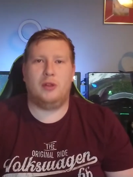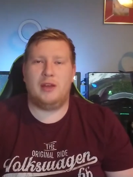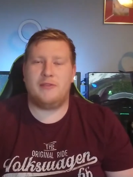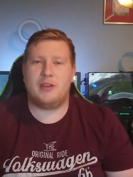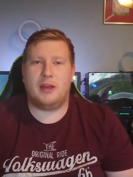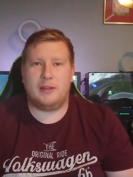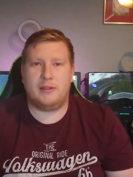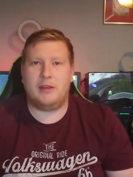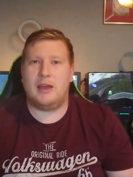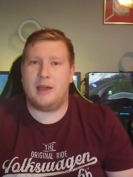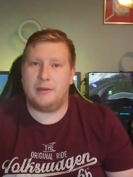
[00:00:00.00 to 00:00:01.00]
If you liked
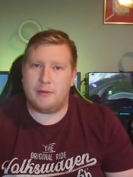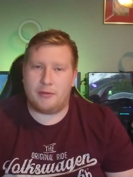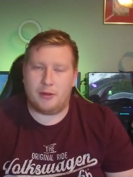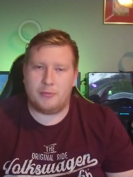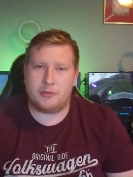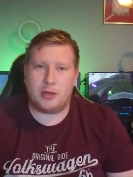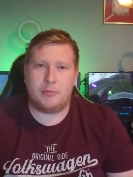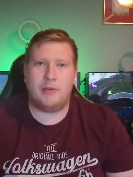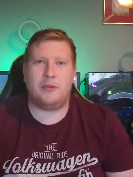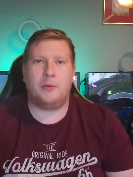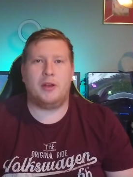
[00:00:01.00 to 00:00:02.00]
it, hit the thumbs up.
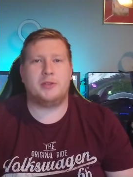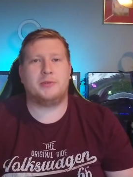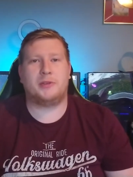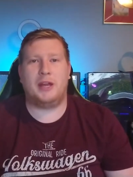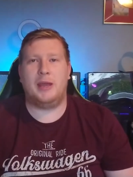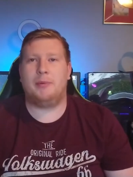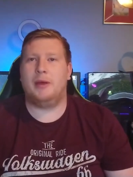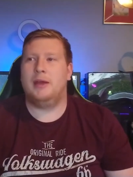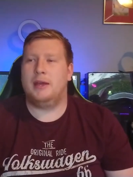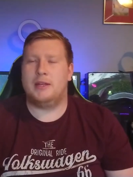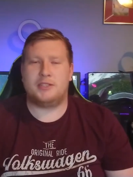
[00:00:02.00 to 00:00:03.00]
If you want to subscribe
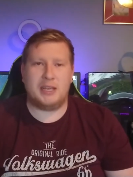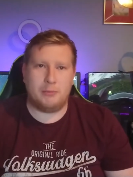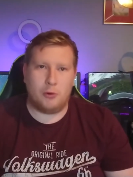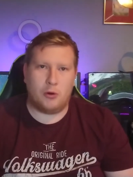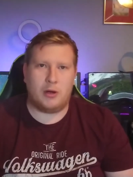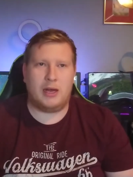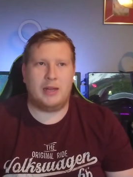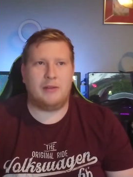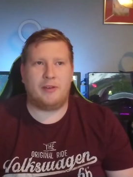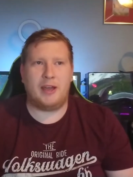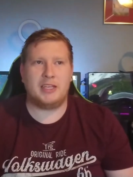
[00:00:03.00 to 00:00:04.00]
and see more, I'd
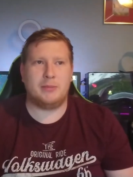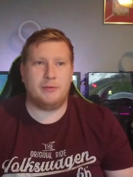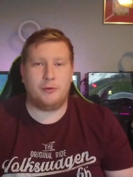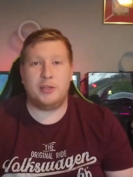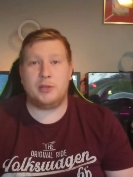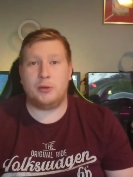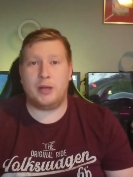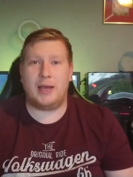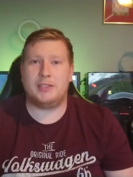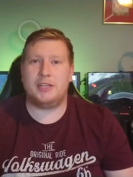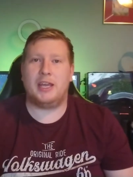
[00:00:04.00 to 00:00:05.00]
advise you before you do
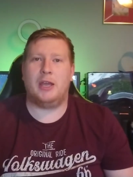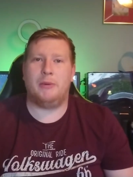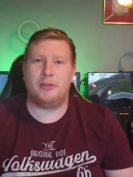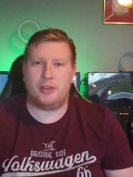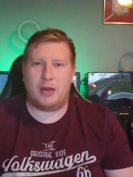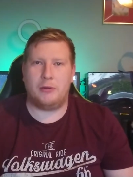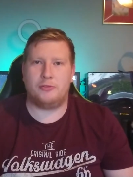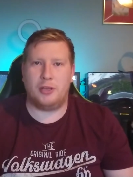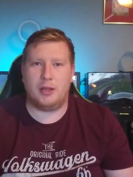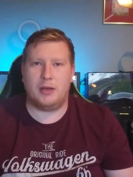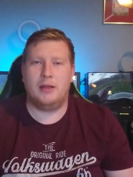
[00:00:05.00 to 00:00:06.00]
that, check out my channel trailer,